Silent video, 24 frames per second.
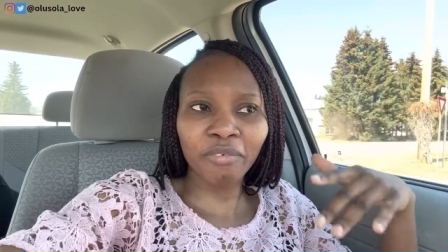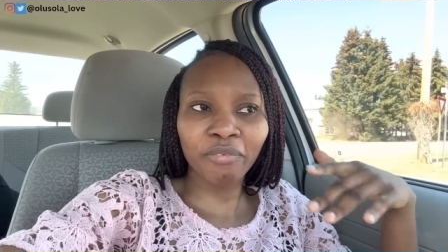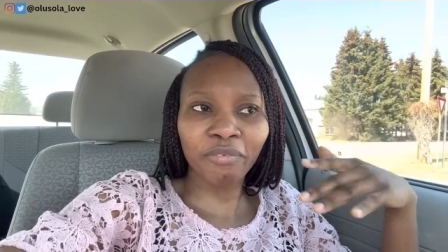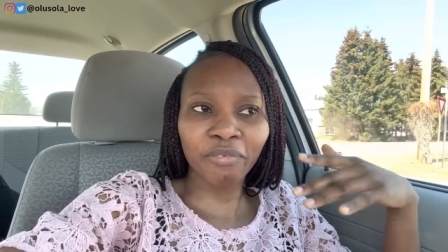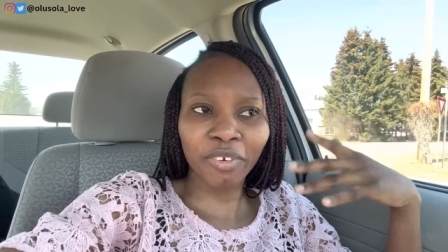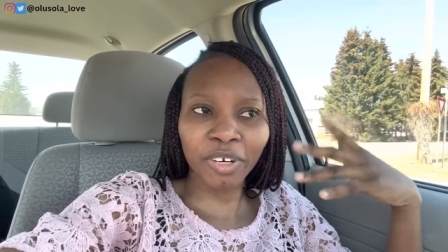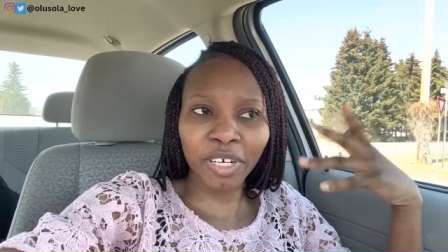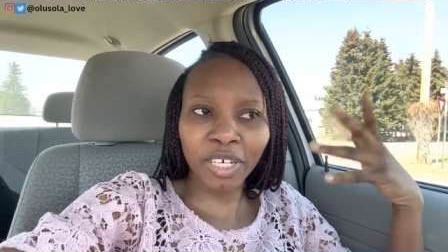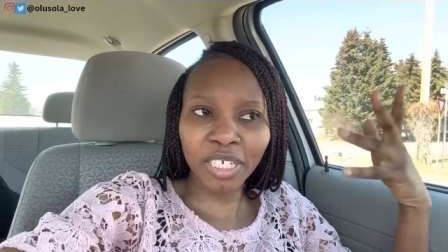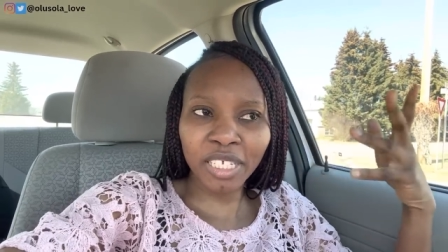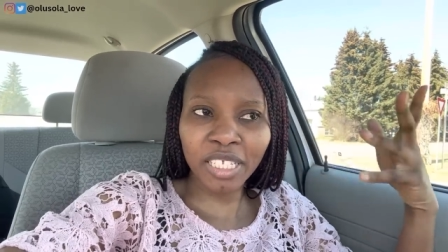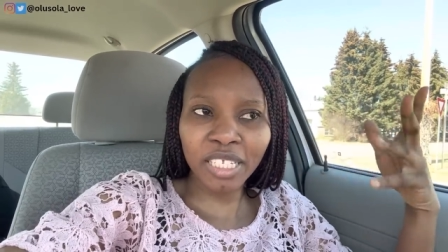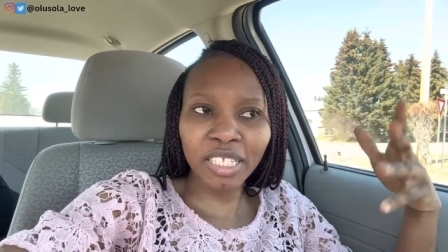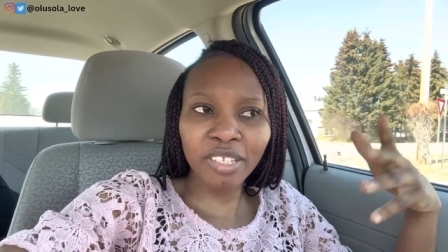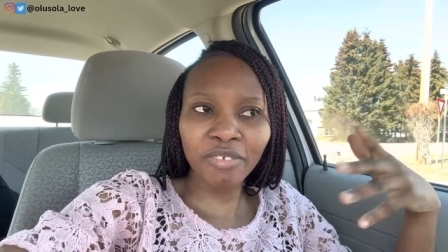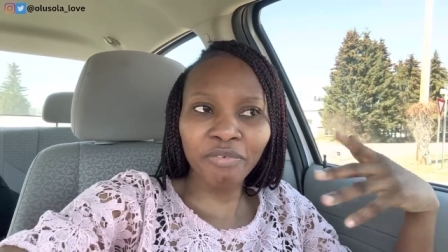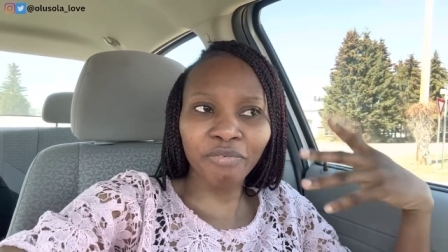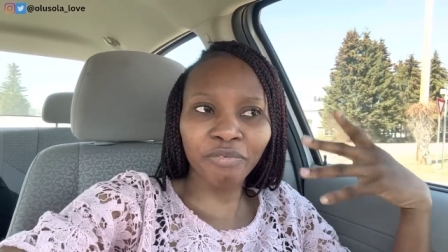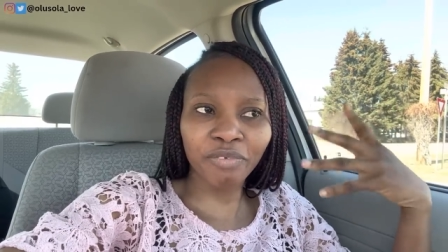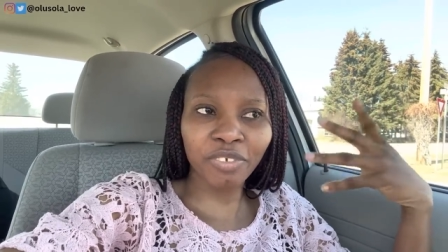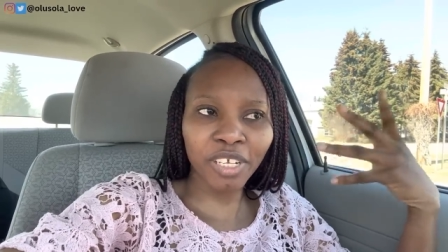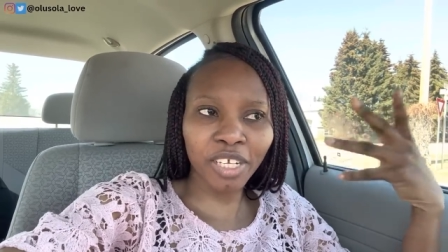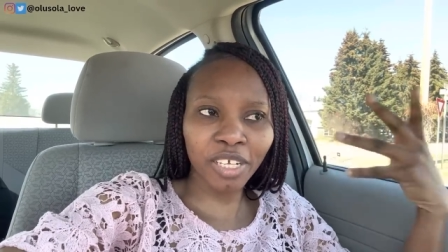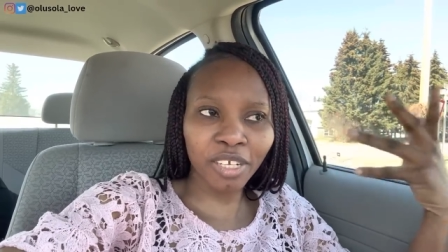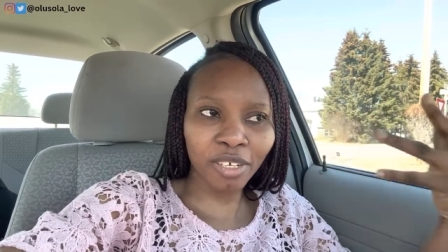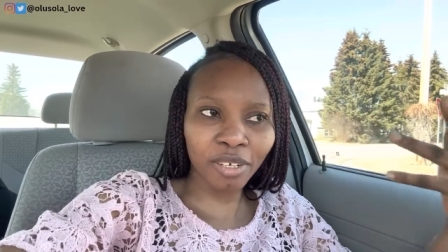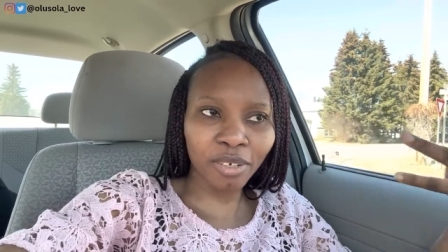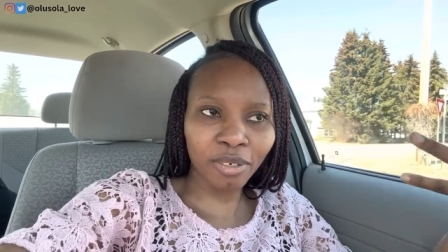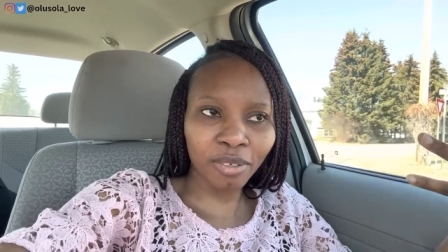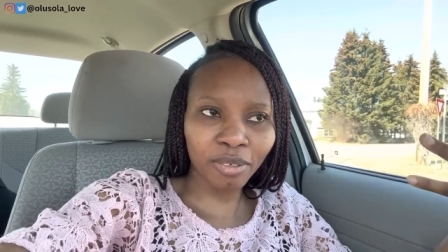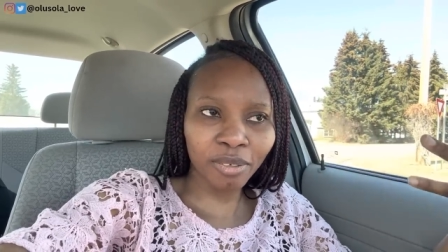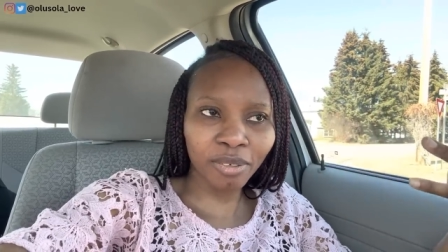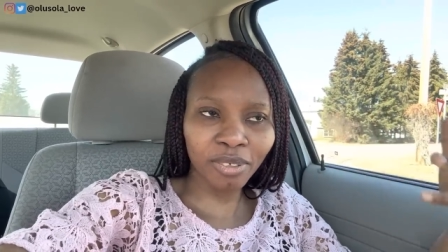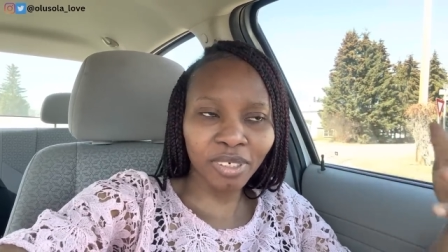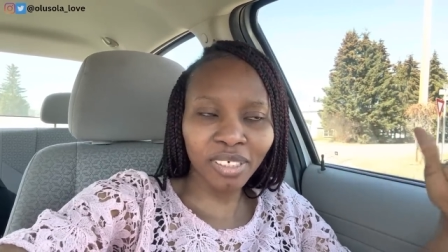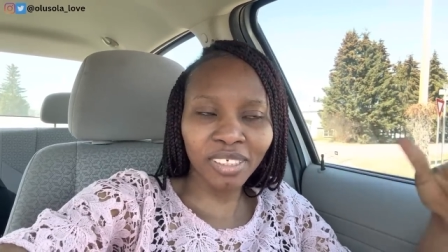first
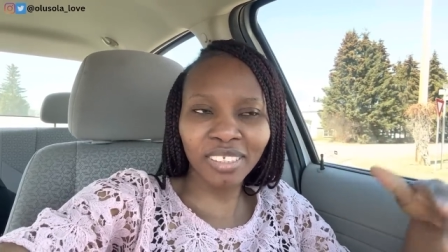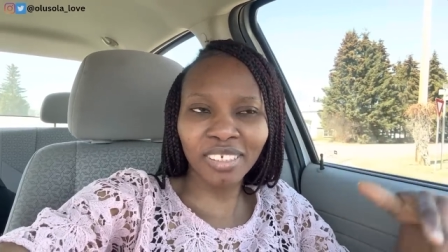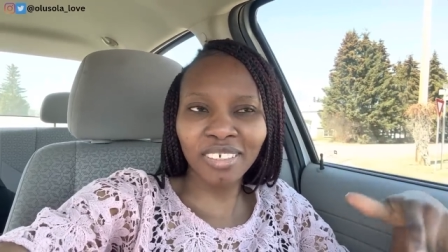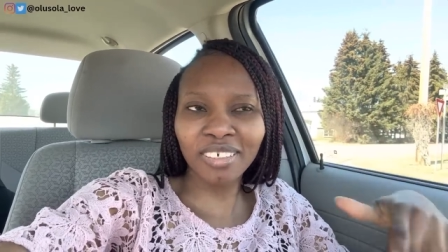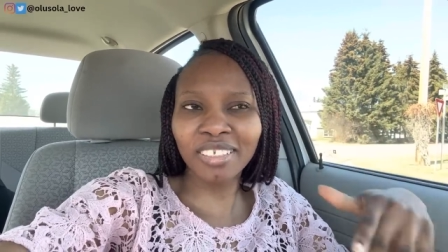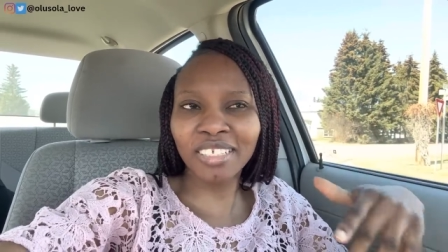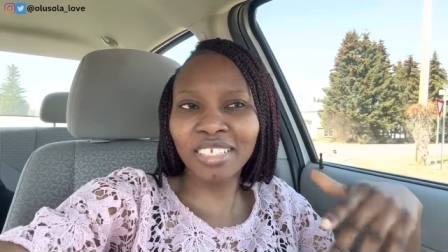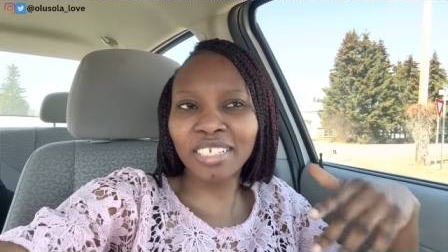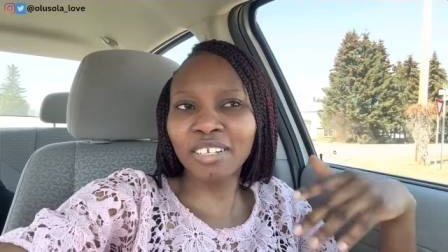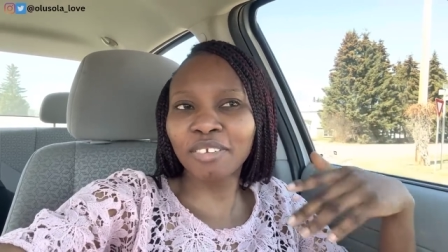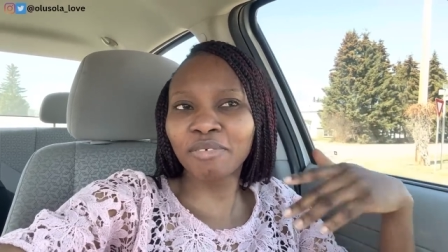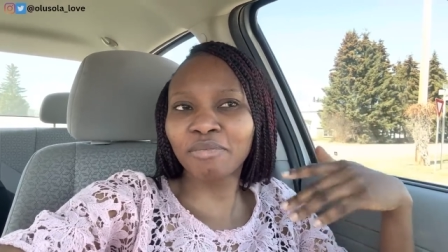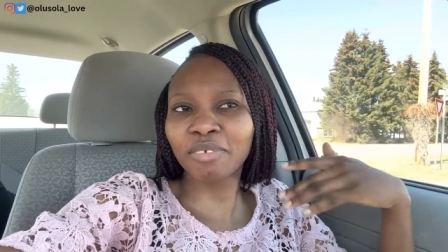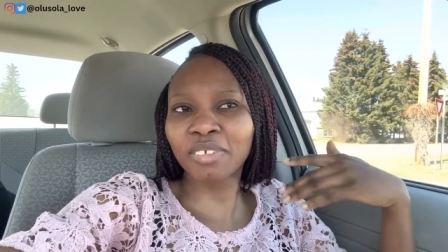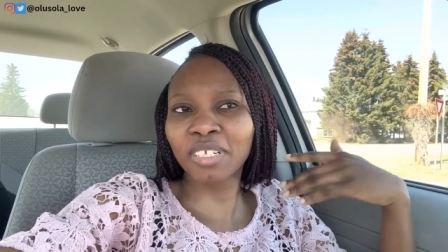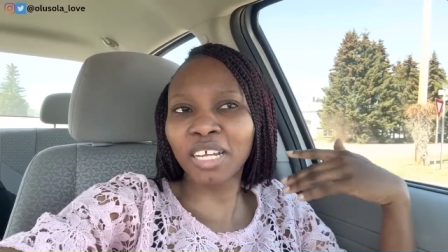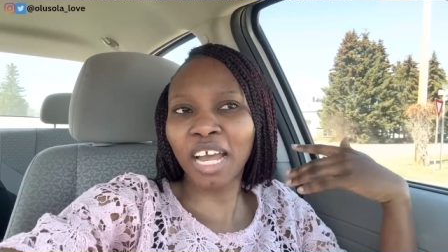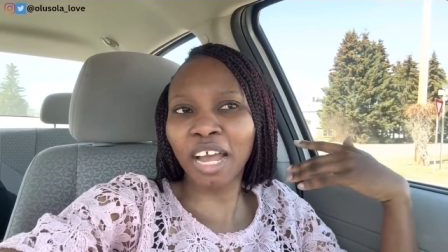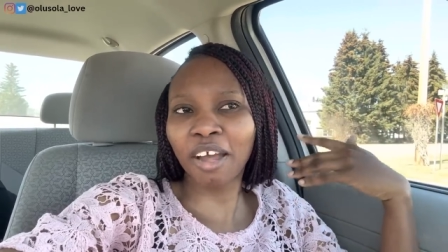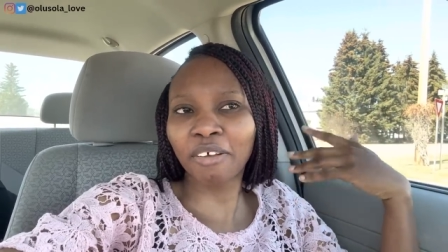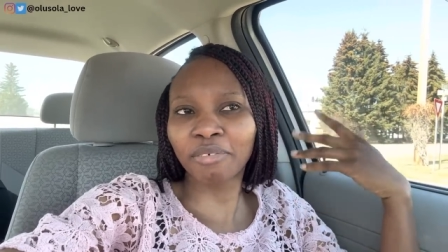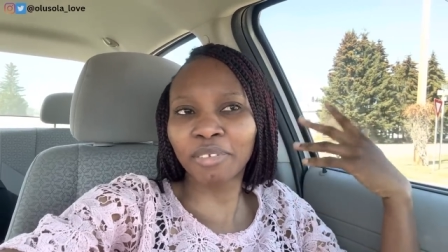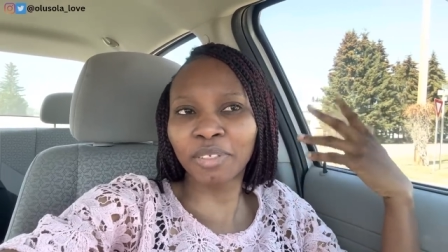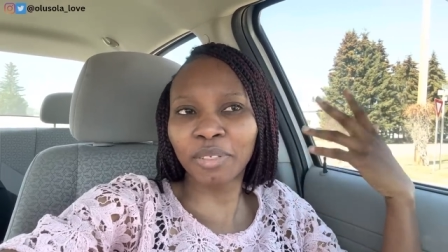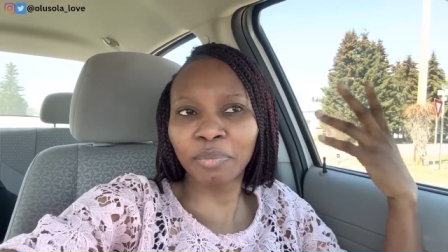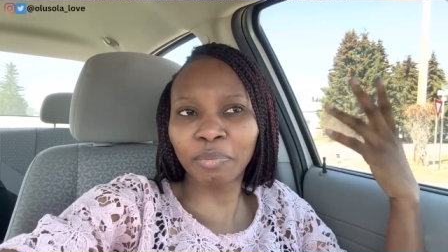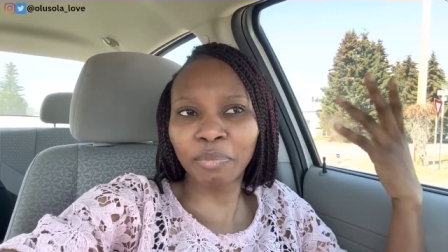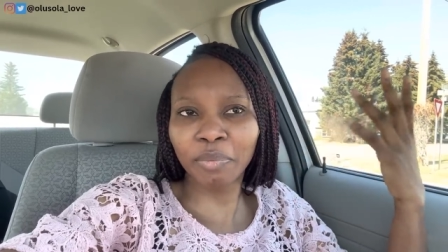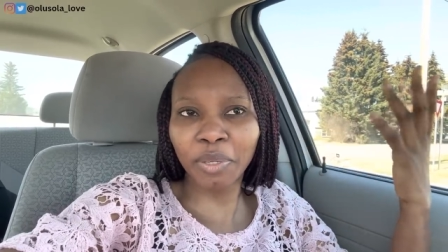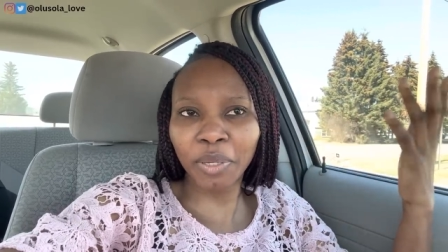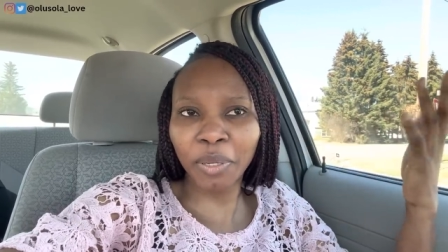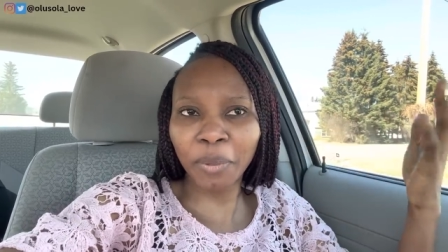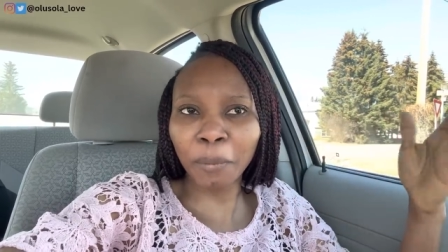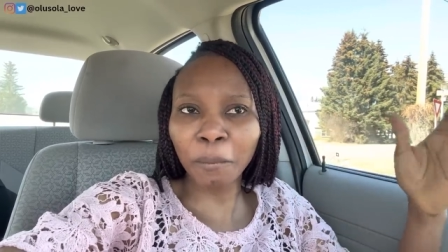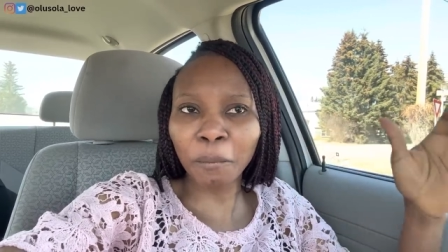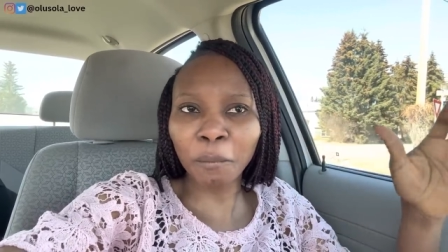vehicle, it doesn't even have to
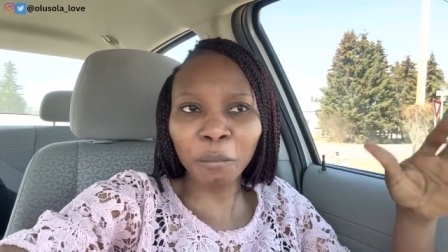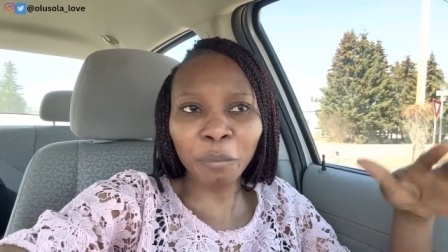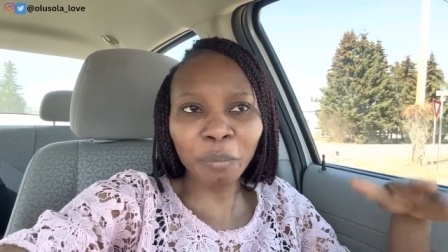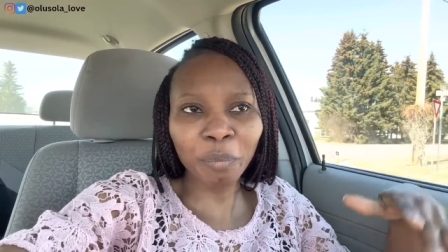be,